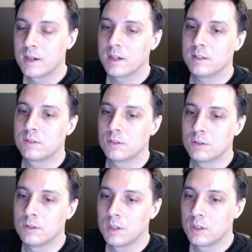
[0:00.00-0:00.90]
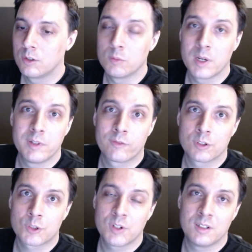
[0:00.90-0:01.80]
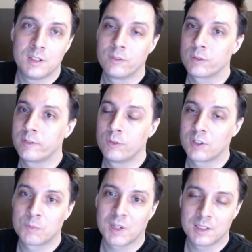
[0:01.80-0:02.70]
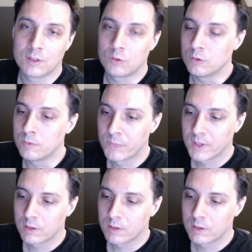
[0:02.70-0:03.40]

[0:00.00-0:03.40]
And so you might be frustrated if you're expecting to